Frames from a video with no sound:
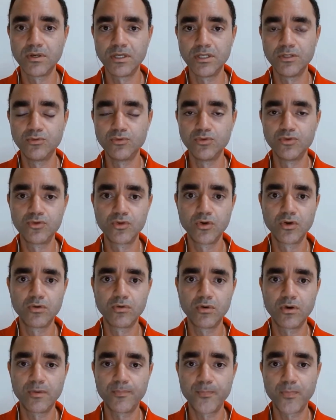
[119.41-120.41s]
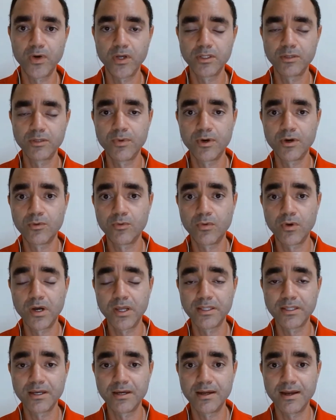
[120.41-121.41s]
industrial or potable
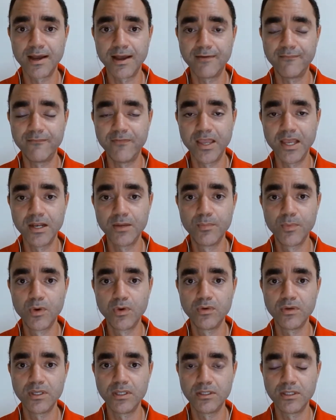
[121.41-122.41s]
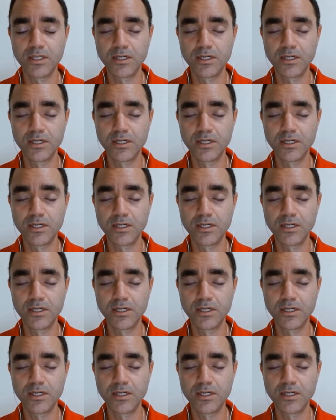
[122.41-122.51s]
water available in the